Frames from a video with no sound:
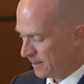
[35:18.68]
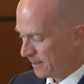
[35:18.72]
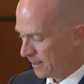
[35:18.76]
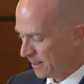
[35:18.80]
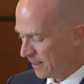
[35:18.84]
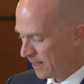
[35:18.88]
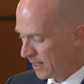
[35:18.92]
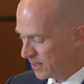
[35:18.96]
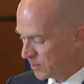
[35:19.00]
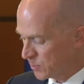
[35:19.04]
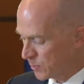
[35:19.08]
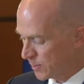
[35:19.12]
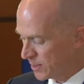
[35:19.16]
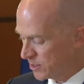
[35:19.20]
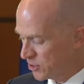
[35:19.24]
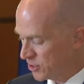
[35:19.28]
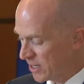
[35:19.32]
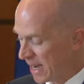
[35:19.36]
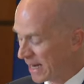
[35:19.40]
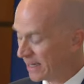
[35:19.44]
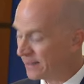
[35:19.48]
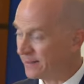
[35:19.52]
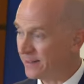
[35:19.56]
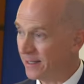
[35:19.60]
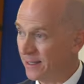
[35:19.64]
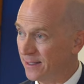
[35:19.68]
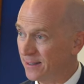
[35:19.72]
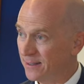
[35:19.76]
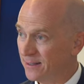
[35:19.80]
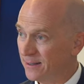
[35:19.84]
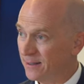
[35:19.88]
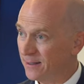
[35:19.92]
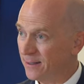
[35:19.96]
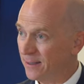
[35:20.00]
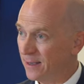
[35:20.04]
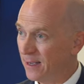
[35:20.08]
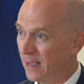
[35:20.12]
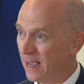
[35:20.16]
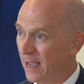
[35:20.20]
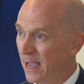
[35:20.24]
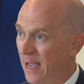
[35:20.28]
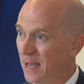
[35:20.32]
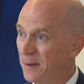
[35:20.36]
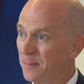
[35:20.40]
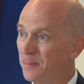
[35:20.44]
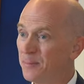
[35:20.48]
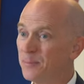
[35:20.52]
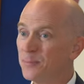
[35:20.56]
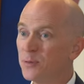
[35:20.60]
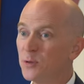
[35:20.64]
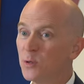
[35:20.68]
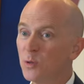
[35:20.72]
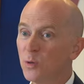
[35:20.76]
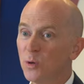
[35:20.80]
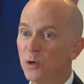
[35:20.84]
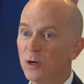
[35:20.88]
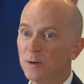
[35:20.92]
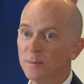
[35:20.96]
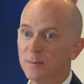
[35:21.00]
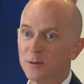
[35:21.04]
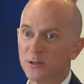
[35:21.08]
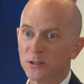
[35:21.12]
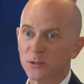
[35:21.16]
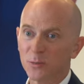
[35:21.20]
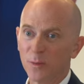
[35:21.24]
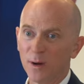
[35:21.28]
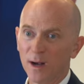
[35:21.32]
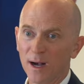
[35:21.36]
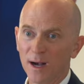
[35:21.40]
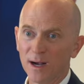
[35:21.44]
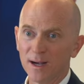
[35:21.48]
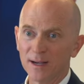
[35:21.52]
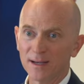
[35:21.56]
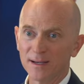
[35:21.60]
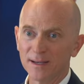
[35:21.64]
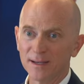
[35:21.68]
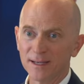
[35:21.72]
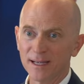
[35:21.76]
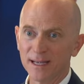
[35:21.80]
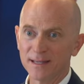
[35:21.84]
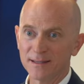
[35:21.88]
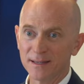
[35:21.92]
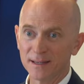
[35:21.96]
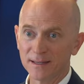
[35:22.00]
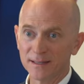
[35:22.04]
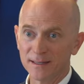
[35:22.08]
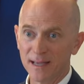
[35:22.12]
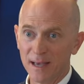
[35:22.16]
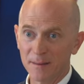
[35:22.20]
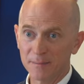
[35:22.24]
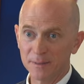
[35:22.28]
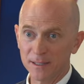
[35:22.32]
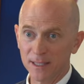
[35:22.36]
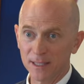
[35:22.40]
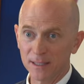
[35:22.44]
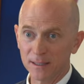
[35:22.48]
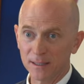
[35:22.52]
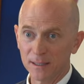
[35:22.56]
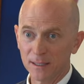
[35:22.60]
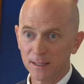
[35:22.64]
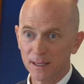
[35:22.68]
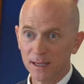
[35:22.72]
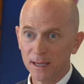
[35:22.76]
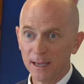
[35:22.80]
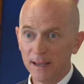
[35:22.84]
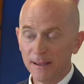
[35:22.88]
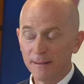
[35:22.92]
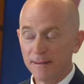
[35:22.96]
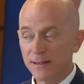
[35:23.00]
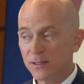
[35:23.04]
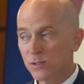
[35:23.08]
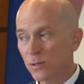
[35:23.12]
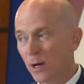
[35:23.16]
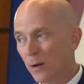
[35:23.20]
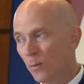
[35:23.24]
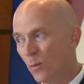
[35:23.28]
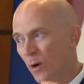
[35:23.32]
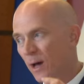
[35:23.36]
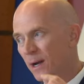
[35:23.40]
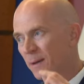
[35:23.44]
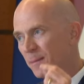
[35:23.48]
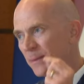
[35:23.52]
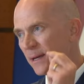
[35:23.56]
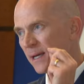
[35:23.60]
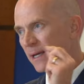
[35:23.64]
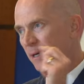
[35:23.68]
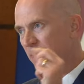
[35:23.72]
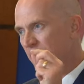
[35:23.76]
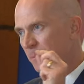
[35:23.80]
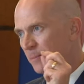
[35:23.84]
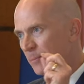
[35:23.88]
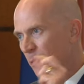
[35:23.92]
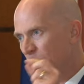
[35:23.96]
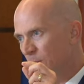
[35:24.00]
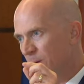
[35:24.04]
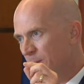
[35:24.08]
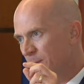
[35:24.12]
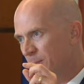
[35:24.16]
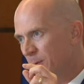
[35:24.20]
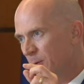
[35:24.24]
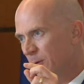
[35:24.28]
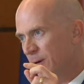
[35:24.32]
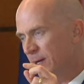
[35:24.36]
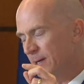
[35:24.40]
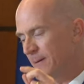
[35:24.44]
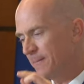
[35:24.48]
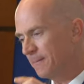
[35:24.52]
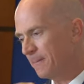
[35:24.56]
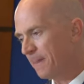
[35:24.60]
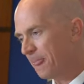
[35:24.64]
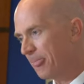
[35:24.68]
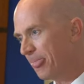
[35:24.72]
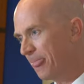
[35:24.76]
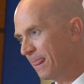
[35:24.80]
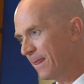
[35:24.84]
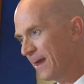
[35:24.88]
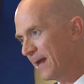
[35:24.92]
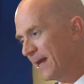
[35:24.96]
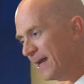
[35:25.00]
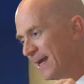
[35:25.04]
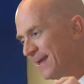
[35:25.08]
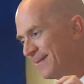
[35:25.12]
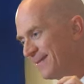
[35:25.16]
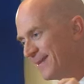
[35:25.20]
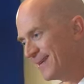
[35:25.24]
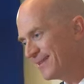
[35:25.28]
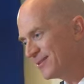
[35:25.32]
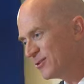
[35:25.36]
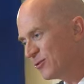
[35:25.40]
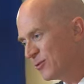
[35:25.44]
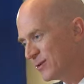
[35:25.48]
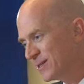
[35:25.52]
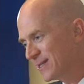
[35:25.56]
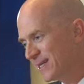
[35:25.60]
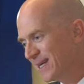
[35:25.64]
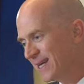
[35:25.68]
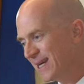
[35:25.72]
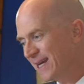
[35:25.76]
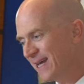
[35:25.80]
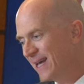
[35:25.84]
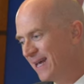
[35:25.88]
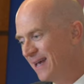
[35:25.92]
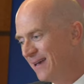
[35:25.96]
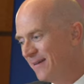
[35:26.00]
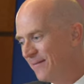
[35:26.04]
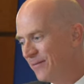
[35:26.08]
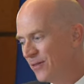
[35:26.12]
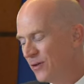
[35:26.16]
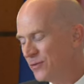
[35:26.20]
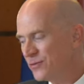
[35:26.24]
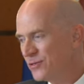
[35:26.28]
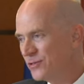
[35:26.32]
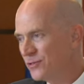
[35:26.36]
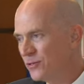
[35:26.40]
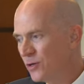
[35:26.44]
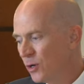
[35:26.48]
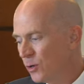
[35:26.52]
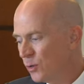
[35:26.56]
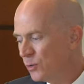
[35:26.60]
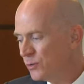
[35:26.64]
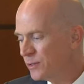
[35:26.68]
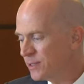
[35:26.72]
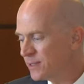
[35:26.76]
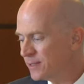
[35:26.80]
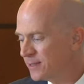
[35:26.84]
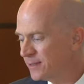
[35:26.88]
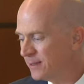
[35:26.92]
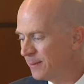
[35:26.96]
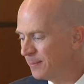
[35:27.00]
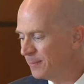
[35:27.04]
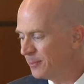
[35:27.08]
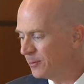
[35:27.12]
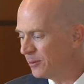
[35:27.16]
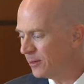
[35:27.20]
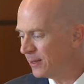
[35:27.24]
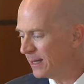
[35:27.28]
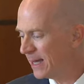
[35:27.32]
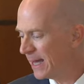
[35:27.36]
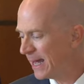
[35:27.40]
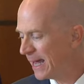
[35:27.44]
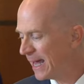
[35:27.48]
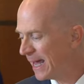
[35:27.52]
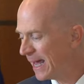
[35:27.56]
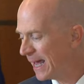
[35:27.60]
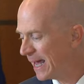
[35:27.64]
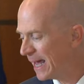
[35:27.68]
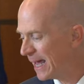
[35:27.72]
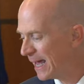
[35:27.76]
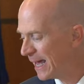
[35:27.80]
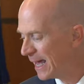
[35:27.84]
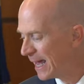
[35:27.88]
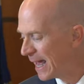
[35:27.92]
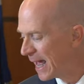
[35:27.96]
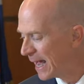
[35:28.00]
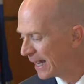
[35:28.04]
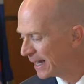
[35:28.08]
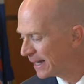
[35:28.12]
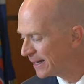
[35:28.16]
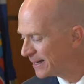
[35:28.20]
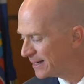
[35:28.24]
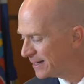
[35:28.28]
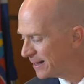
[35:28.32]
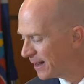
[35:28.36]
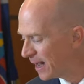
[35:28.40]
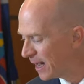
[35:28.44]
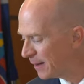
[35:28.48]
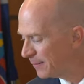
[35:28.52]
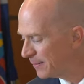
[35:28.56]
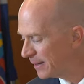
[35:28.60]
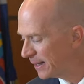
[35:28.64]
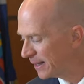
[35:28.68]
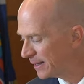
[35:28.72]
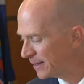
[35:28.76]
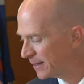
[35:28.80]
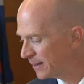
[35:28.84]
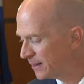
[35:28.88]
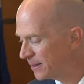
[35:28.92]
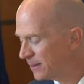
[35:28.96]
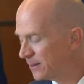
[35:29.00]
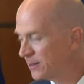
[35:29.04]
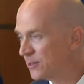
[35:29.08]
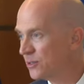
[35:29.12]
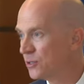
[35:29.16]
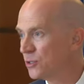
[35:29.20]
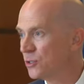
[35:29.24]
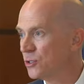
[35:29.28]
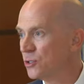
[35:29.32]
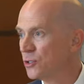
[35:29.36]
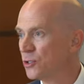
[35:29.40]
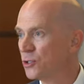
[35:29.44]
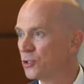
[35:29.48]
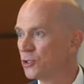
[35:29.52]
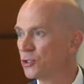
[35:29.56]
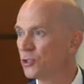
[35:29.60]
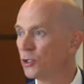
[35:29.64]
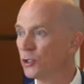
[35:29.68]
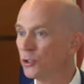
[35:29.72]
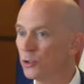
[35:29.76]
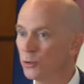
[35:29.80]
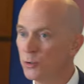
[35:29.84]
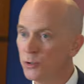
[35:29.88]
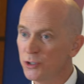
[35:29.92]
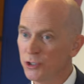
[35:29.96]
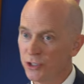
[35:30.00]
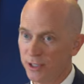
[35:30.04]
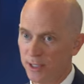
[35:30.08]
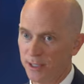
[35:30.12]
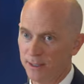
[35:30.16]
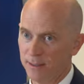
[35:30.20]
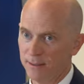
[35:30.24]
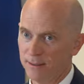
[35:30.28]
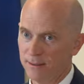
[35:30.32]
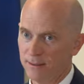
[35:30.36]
is rejected, and pure bourgeois is accepted. So I want to make an important point. In this critique, there's no simple economic solution